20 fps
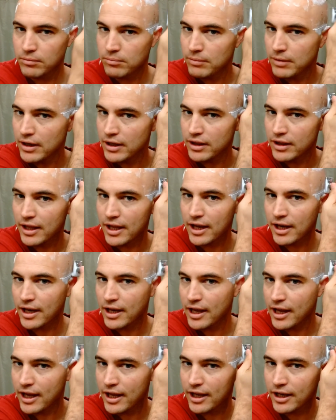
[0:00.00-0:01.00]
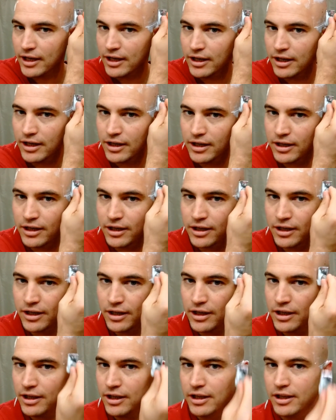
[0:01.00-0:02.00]
man, that guy
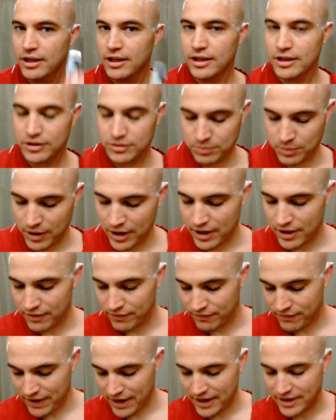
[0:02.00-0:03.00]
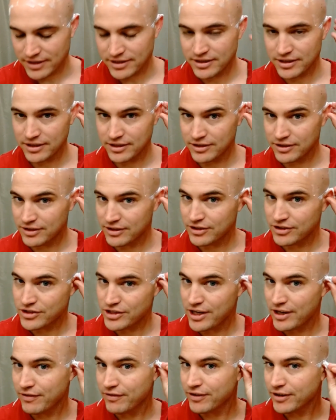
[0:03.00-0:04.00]
is probably the fastest
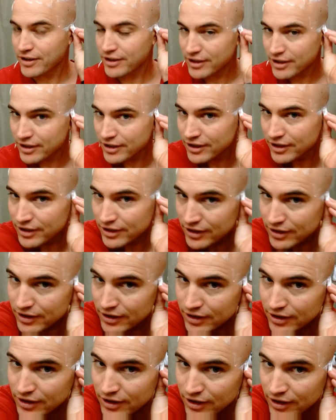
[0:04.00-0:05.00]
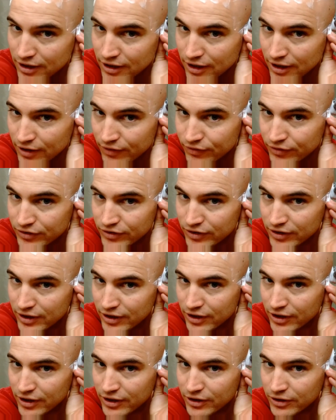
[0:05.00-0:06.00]
shaver I've
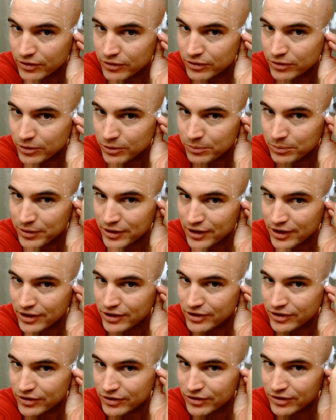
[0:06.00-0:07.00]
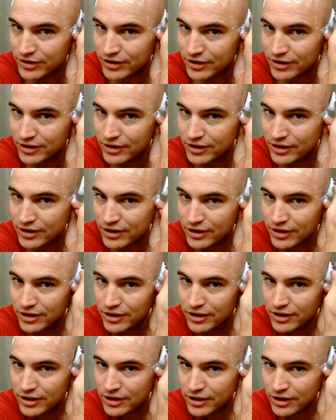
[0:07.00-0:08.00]
seen on YouTube. He just
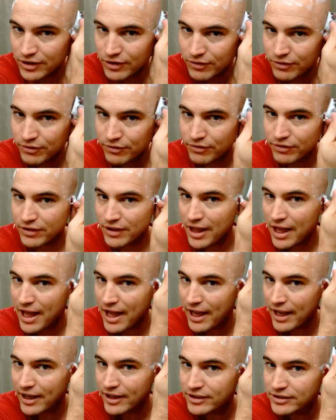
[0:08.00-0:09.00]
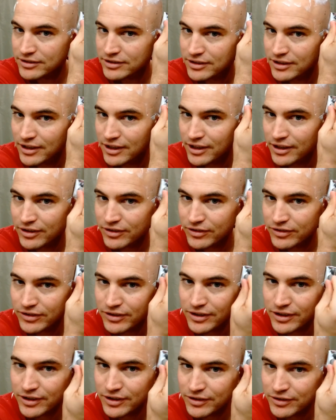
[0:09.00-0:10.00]
flies. His
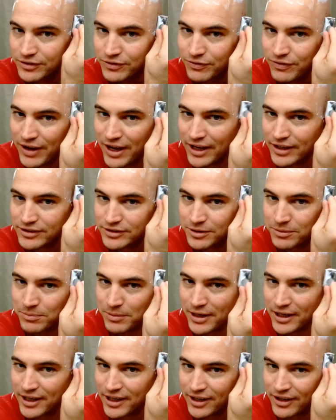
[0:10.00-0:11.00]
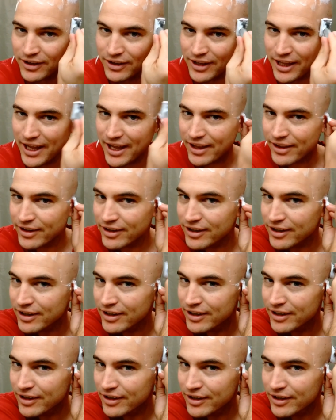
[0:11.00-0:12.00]
he's fast at making a
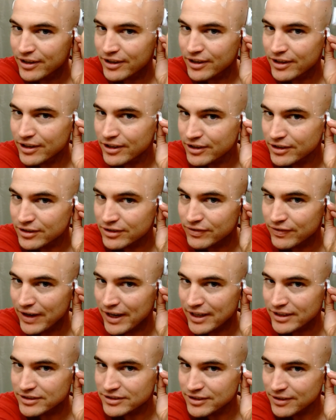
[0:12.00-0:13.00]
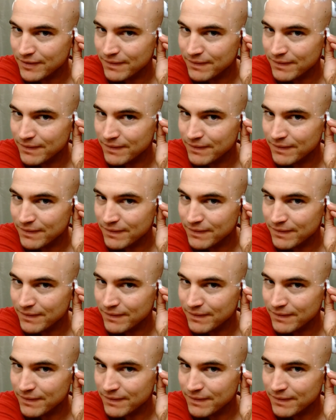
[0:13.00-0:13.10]
lather. He's fast